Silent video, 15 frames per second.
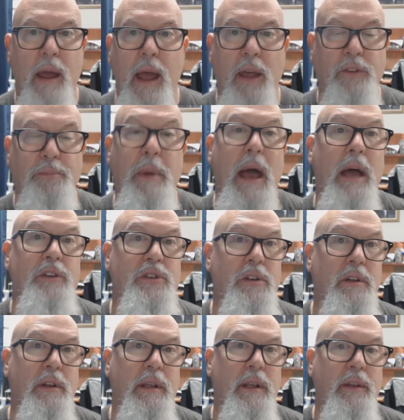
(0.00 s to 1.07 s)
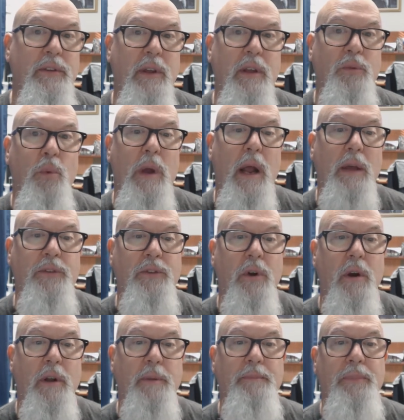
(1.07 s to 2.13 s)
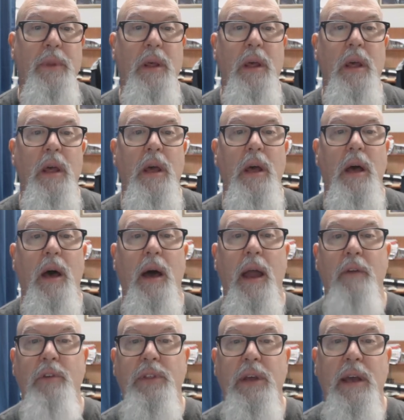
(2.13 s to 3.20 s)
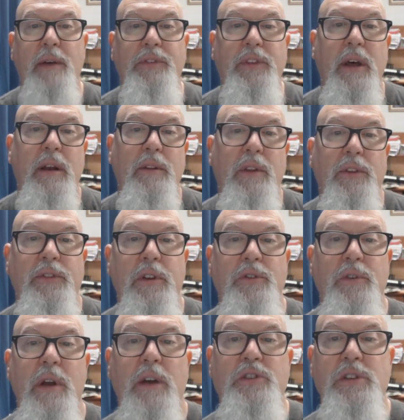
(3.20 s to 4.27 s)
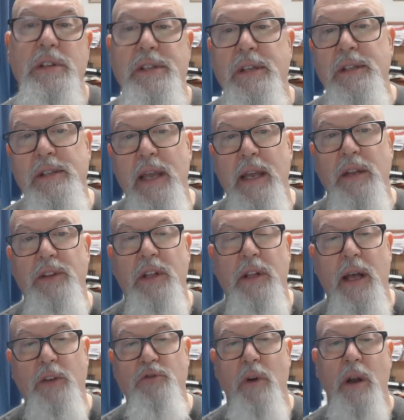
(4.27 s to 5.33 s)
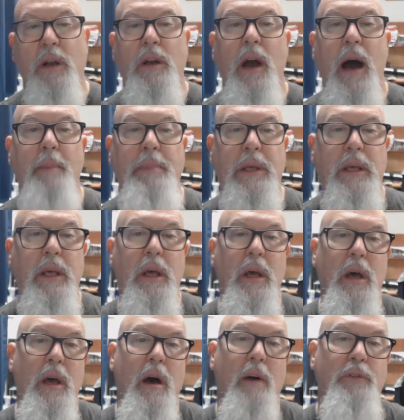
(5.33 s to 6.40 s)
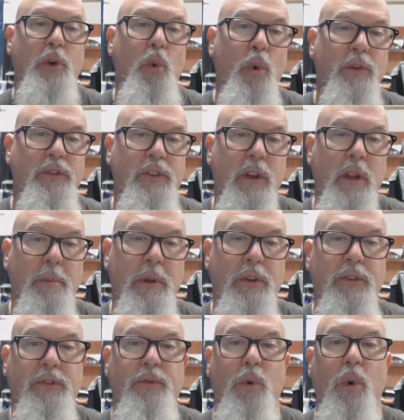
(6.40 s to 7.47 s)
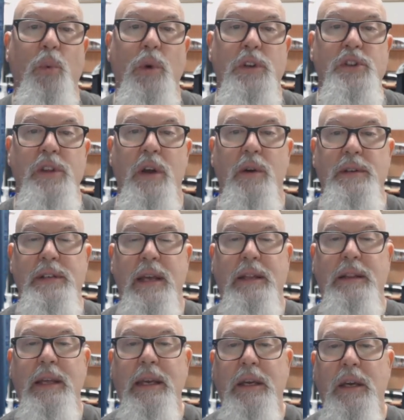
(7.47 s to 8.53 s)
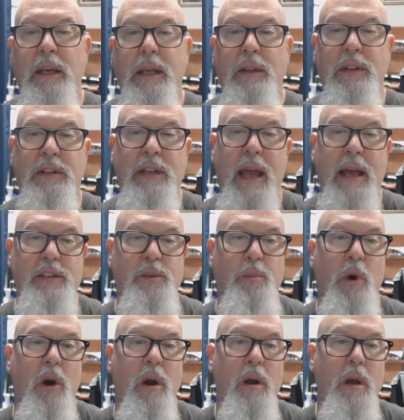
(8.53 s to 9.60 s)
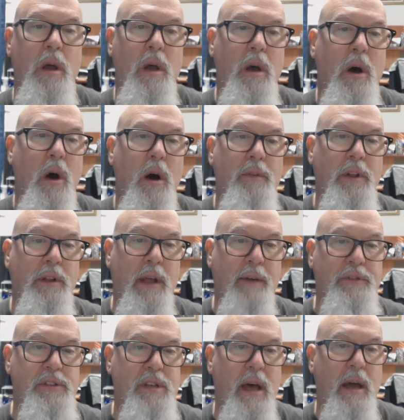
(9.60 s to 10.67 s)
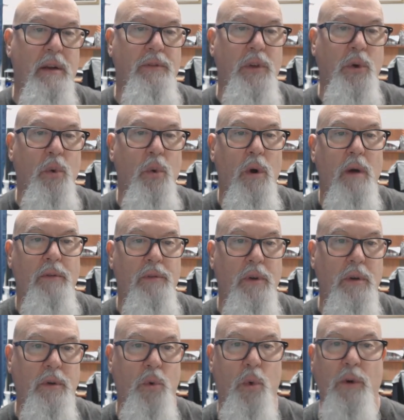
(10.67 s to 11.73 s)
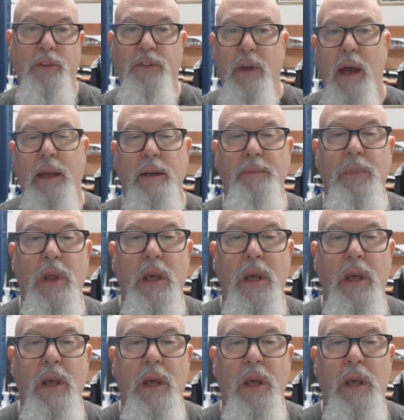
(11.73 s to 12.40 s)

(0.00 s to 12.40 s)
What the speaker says: as passionately as when I started. Everything I've said in this introduction is contained in the electronic copy of the course syllabus, for which there is a link in the taskbar on the left side of the course site.